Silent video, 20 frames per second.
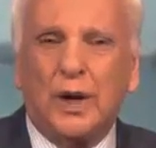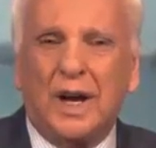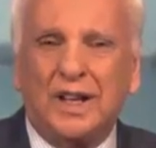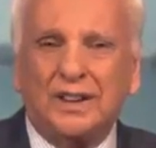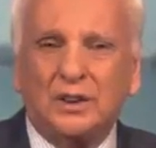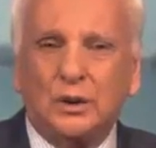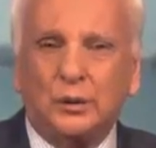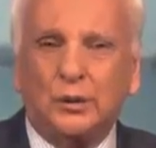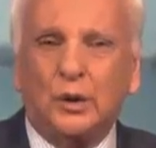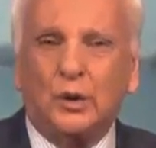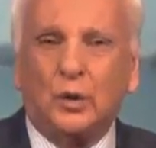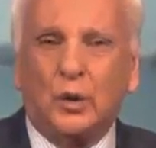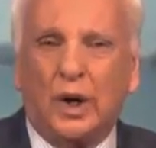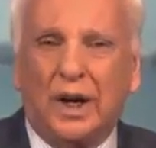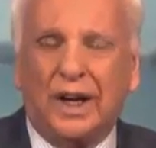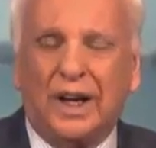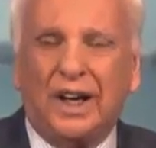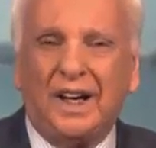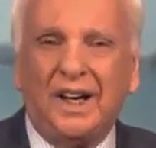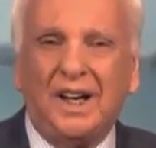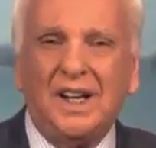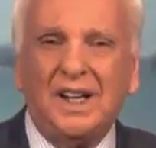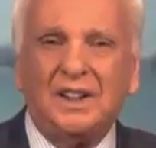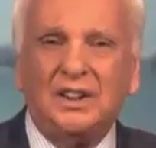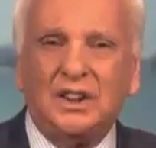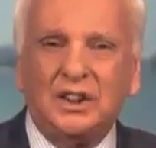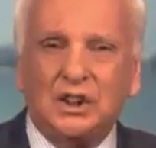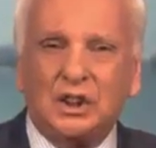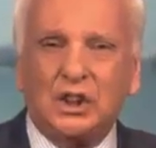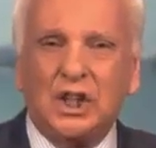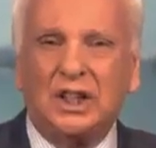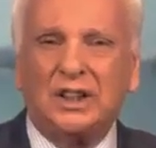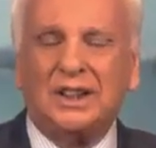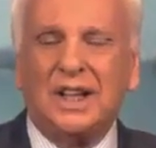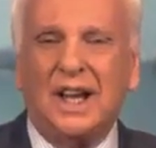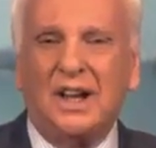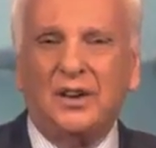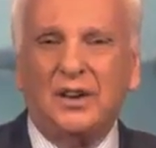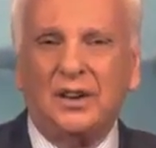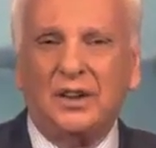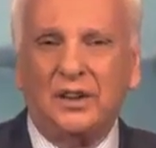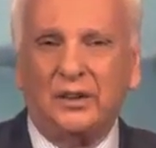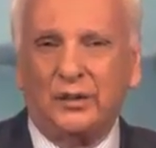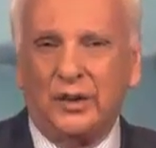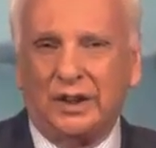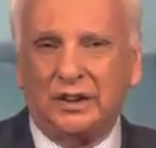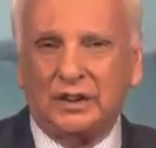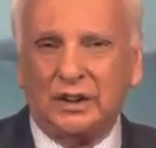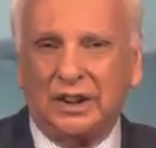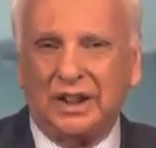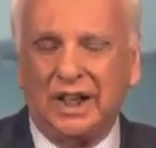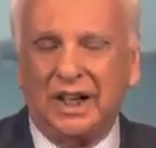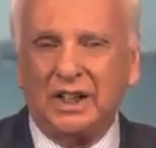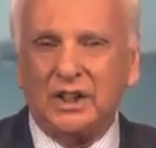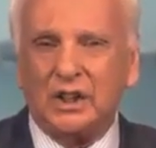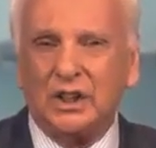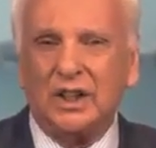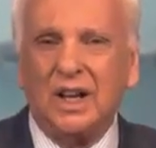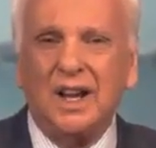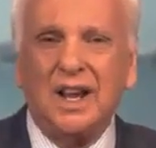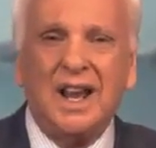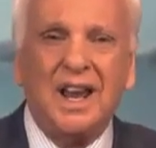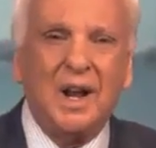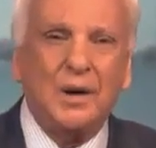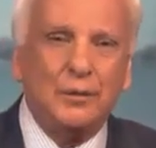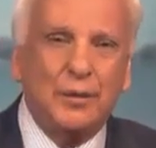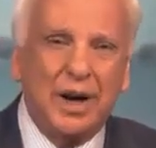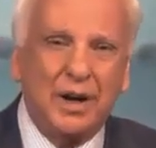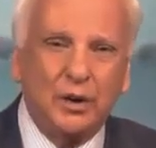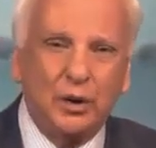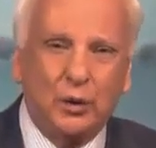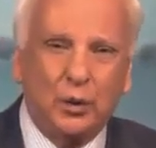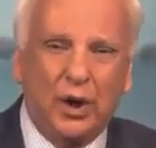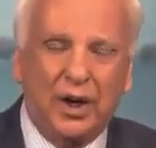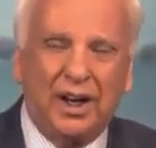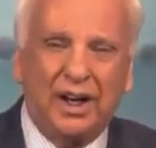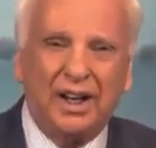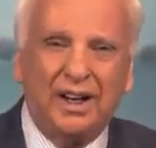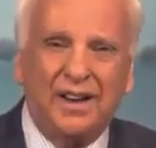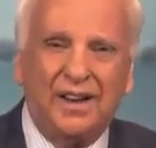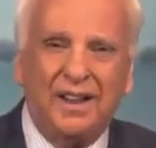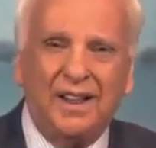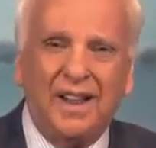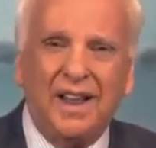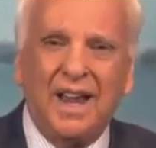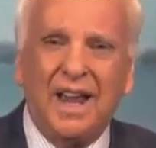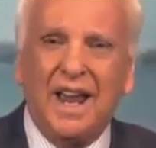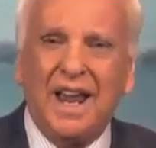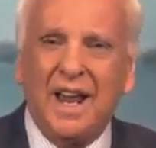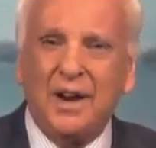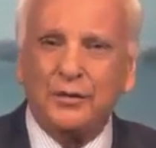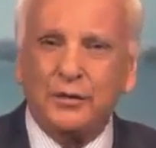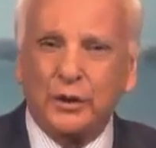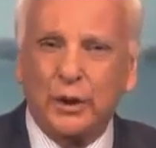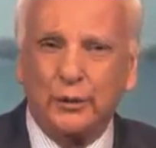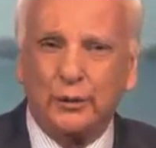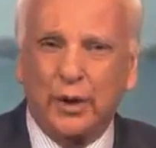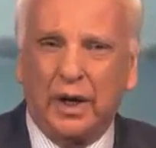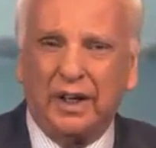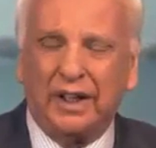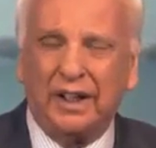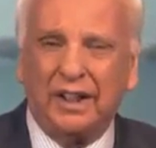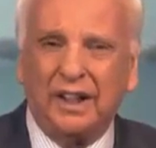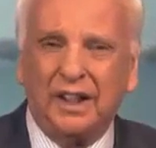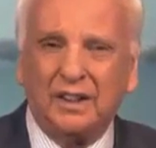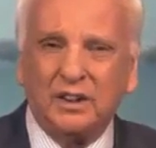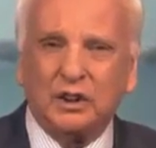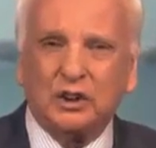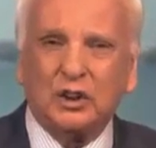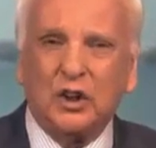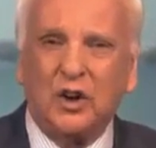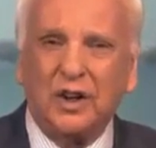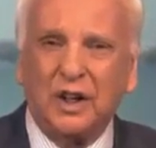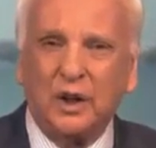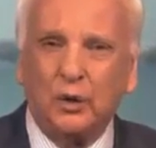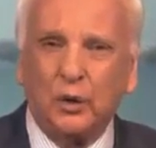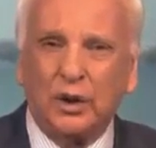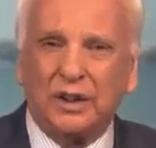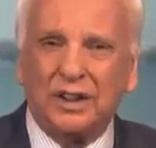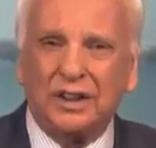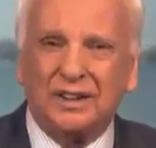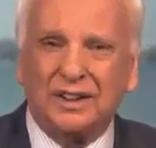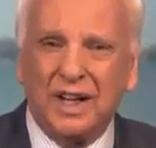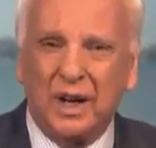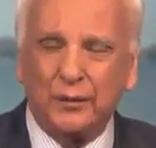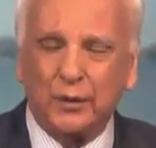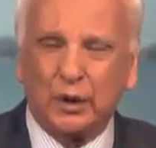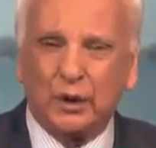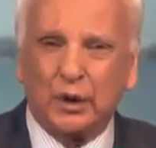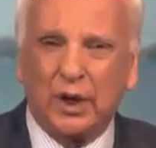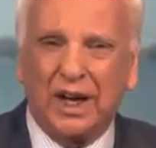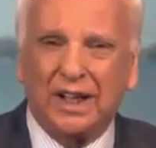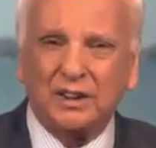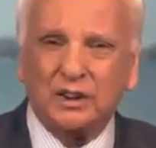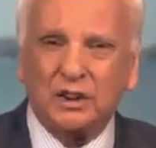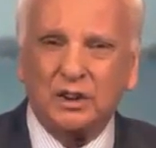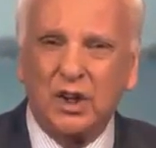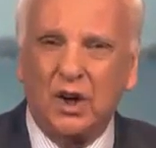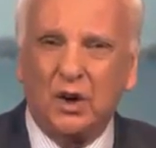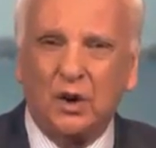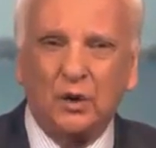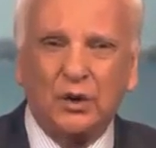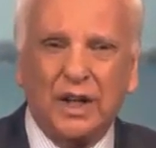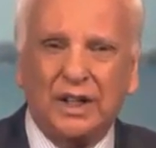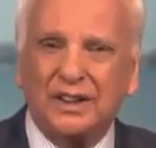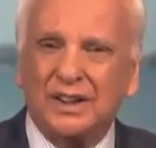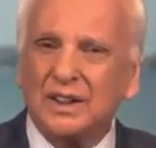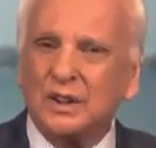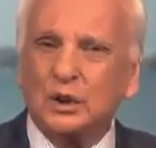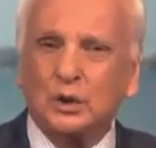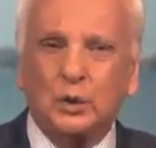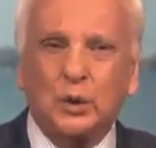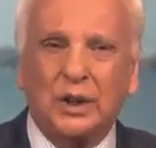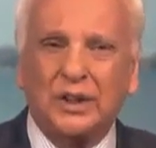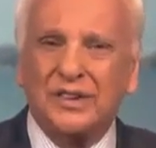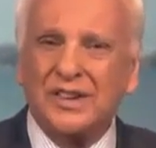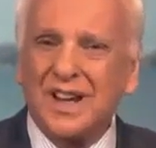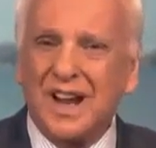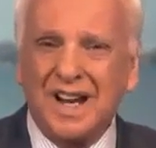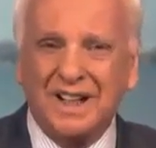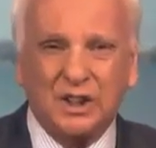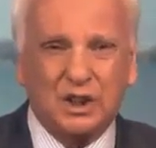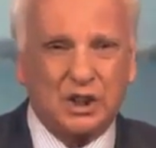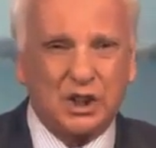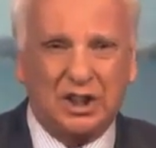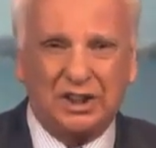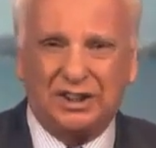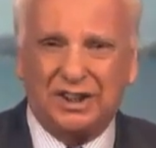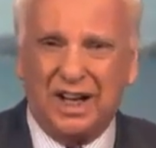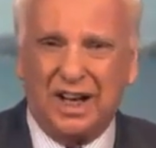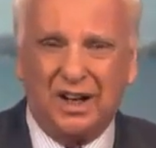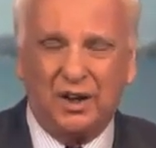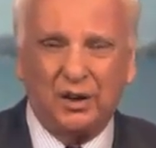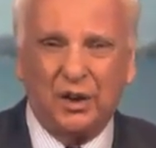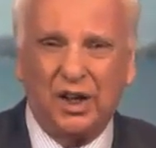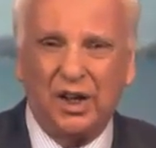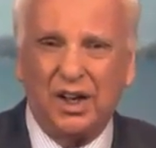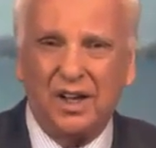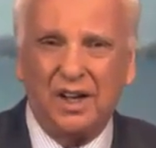possible way to shut down an investigation. And by the way, everybody, starting with the Democrats, know that this will not shut down